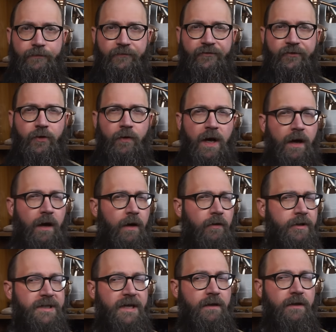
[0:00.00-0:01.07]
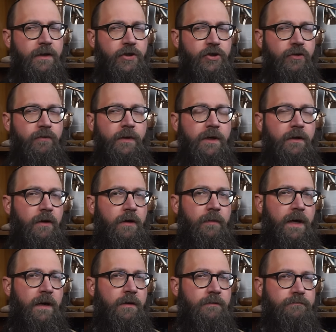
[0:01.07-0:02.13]
So how exactly should we go
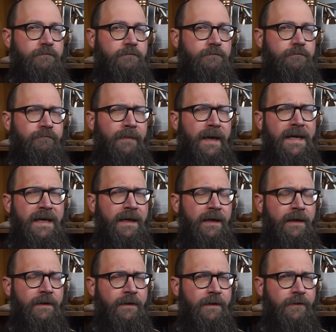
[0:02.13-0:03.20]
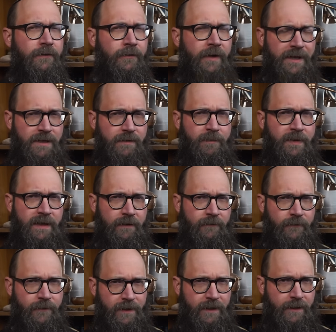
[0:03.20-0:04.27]
about making a recipe
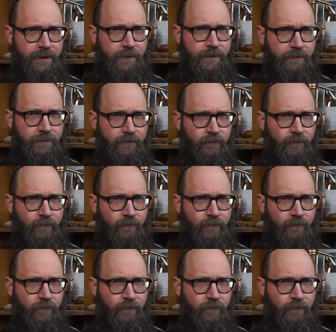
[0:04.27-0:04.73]
for this?